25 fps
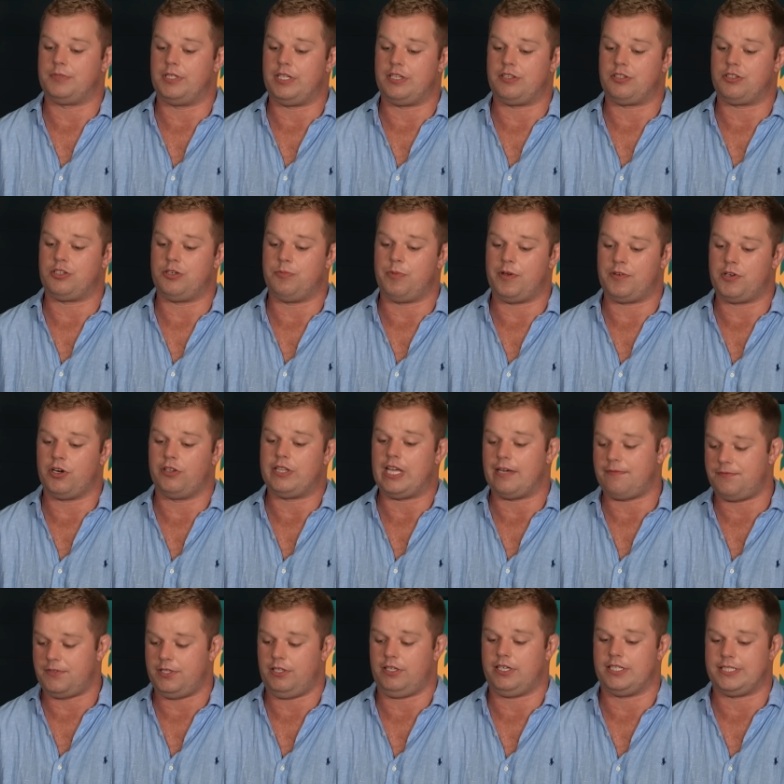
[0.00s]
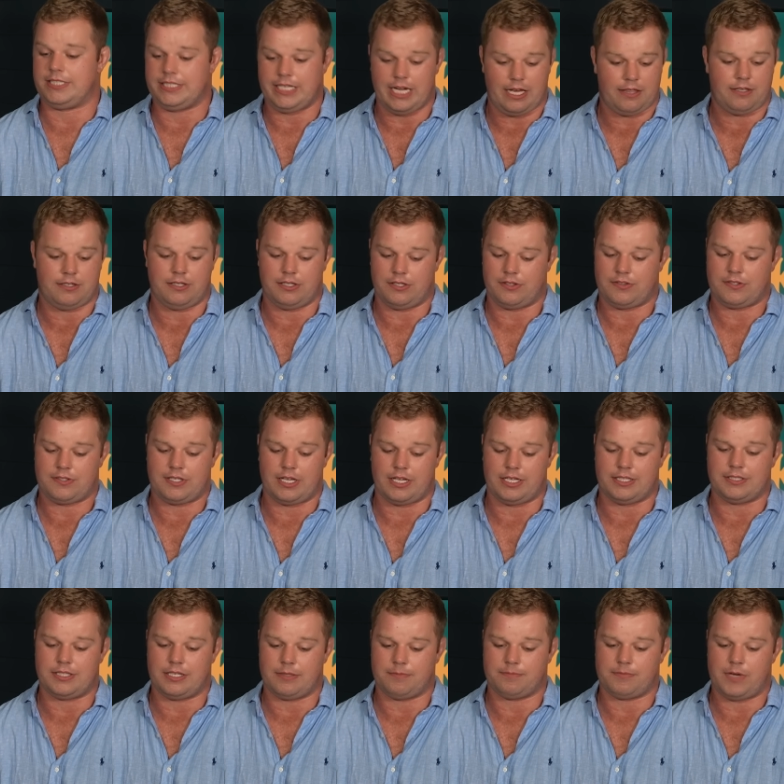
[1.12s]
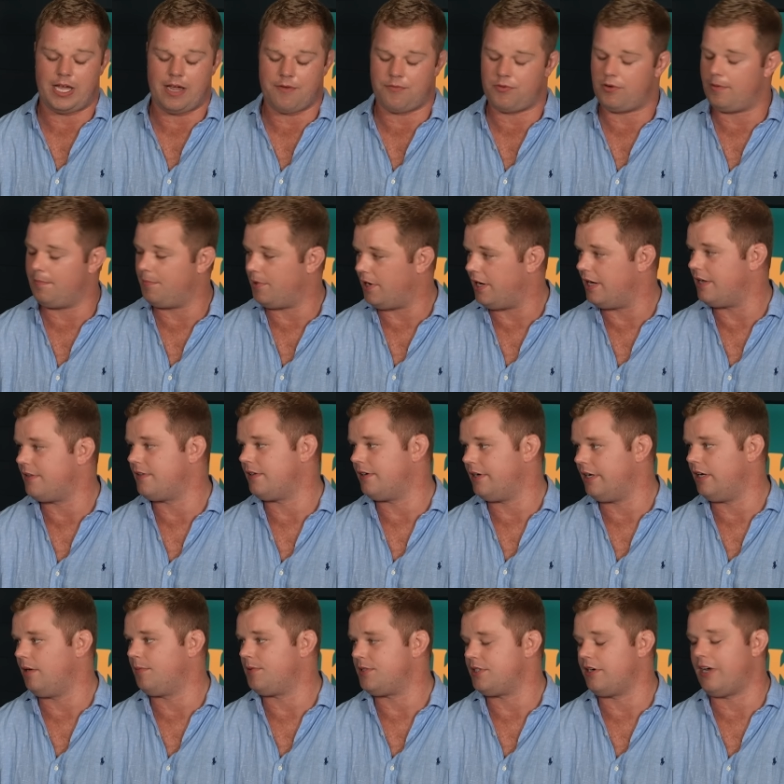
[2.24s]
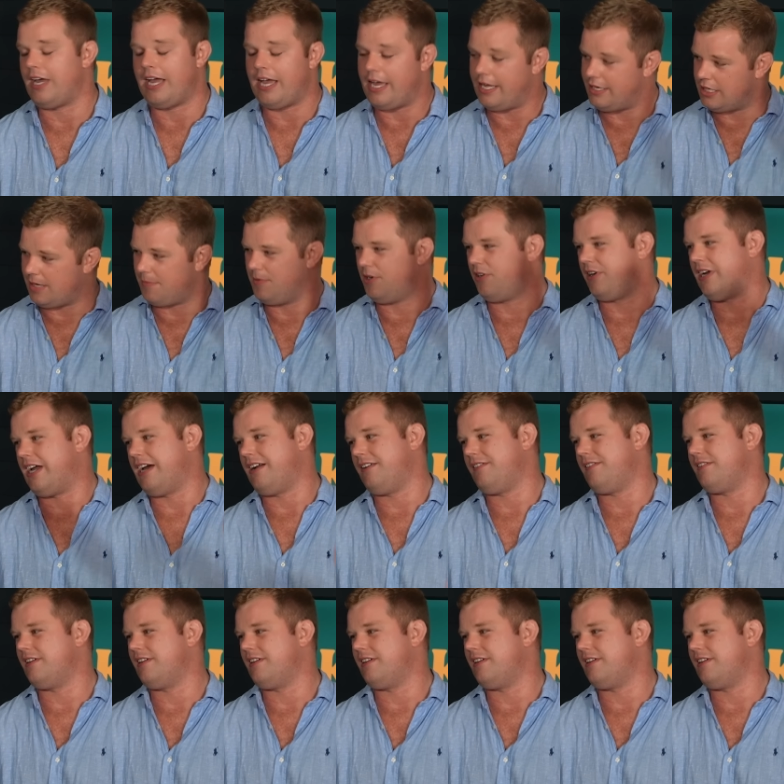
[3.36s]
it's we've got that feeling of togetherness and everyone buys in and helps each other. Hand up, not out is